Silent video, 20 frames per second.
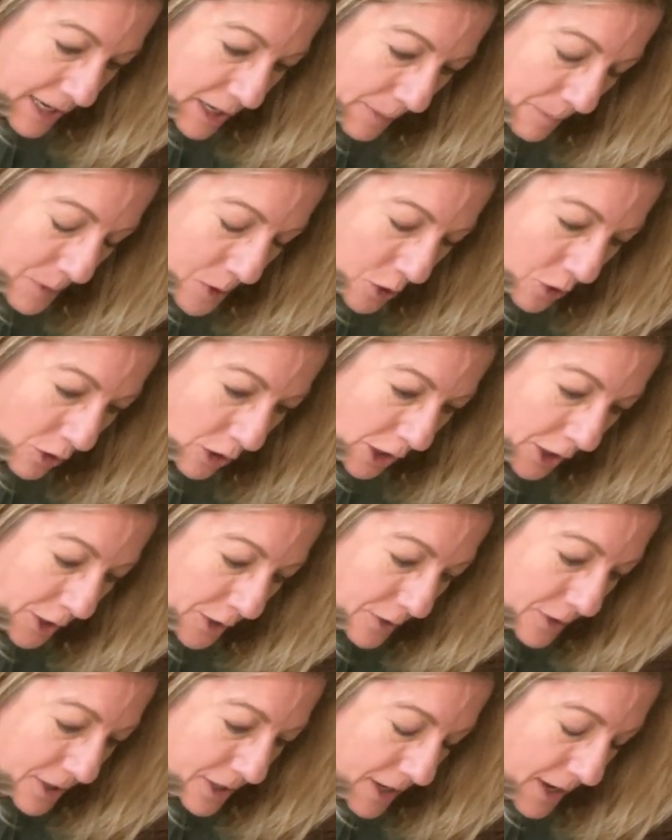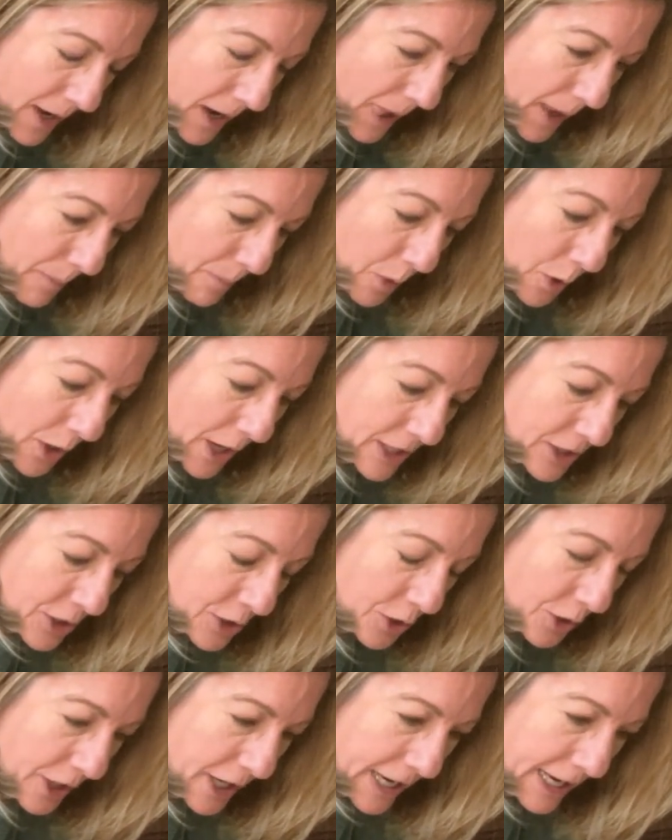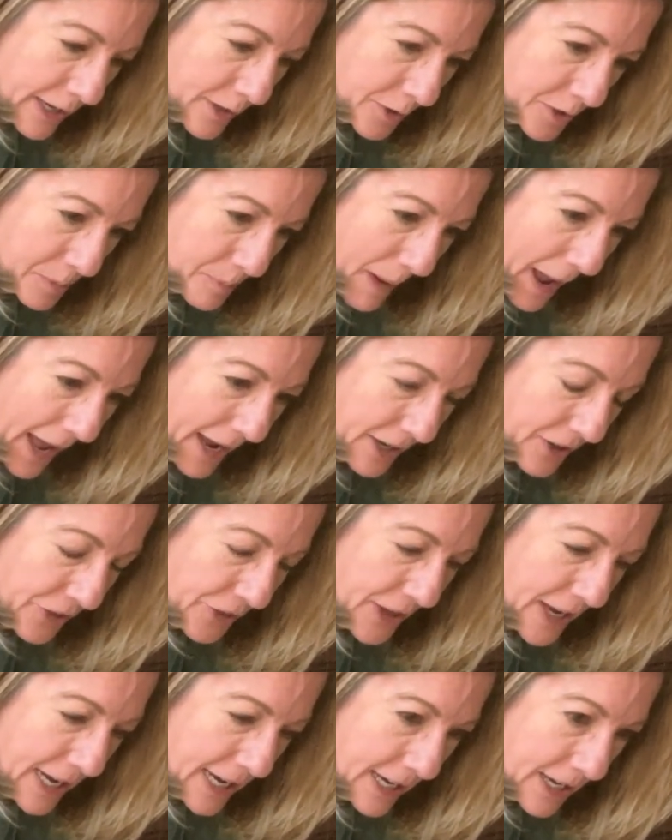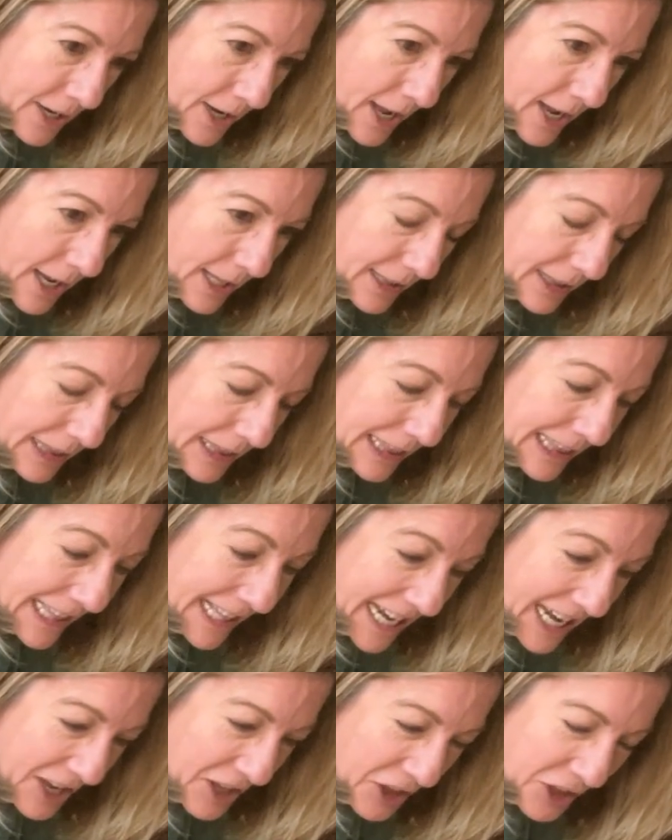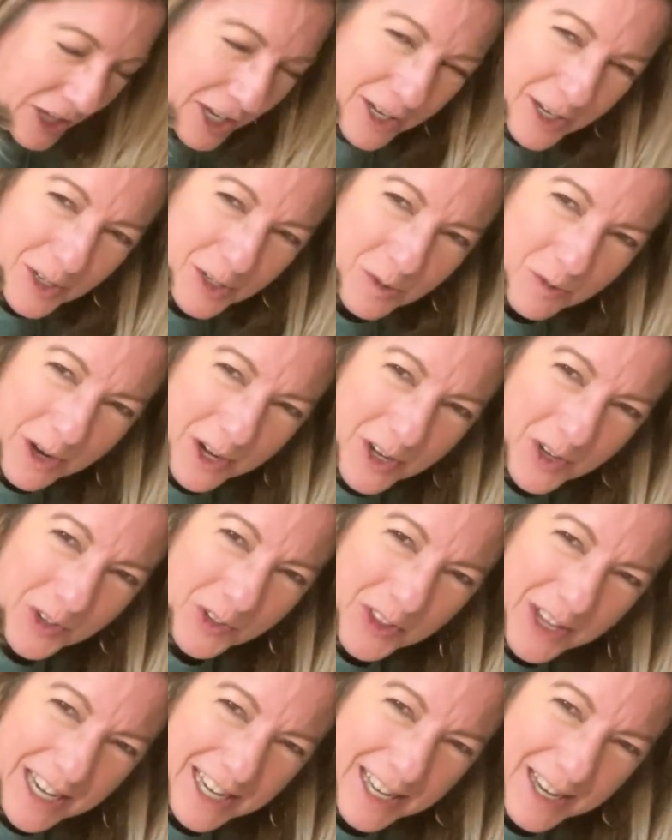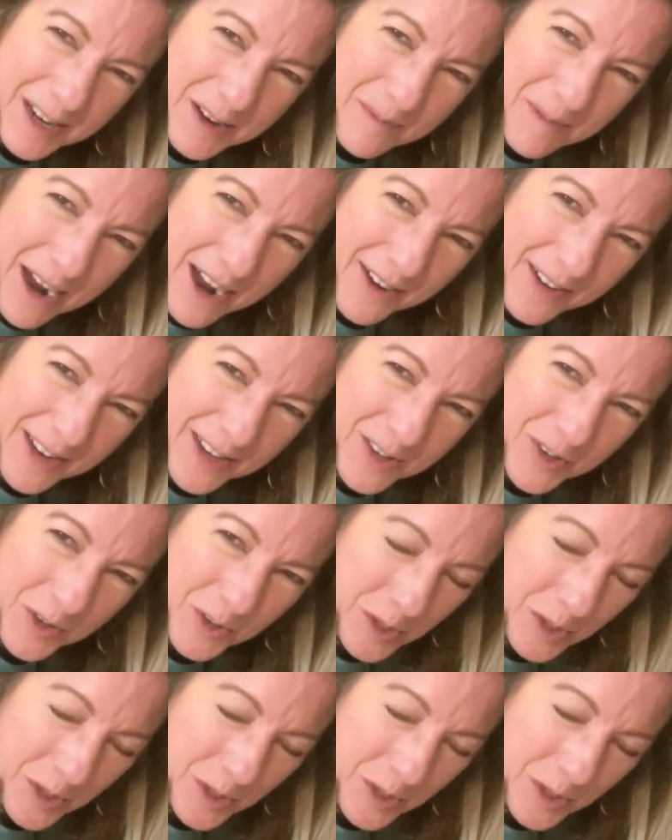up your glutes, press your heels back. Think length is what you're thinking about in your